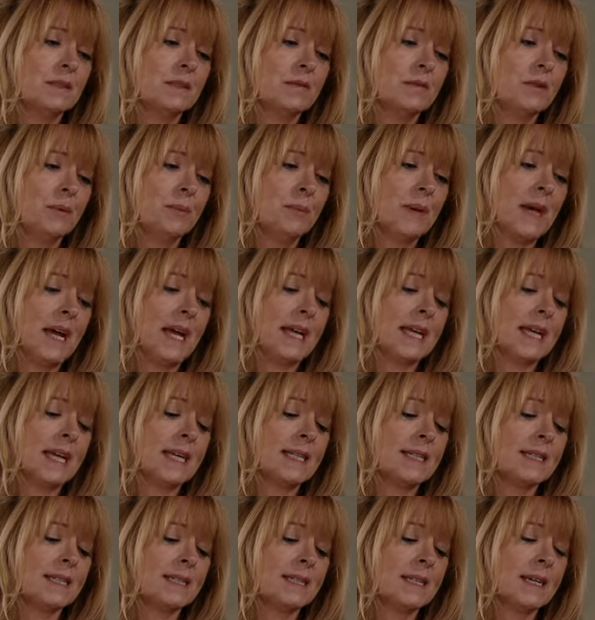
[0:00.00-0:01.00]
We better
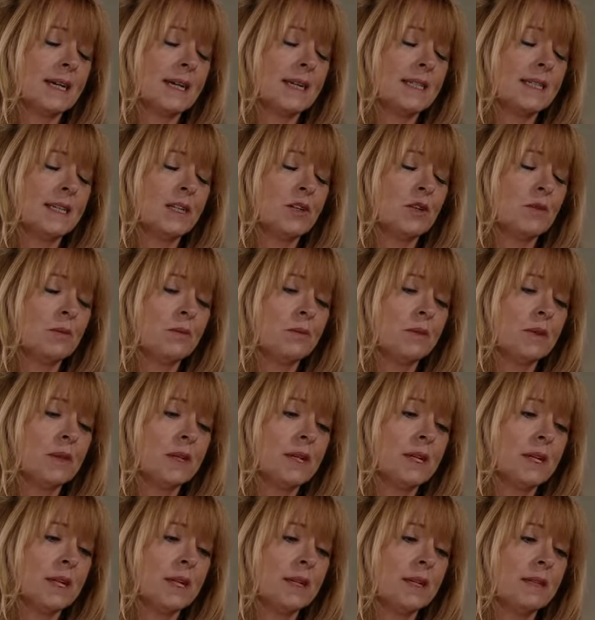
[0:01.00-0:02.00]
get tidying up
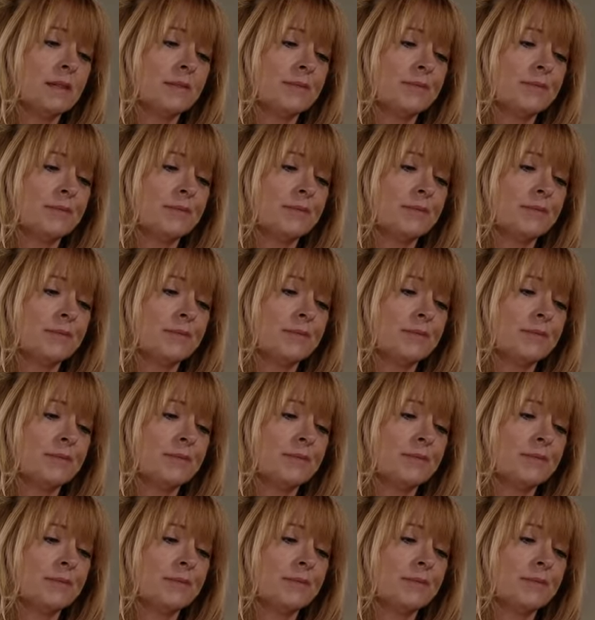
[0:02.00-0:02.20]
then, eh?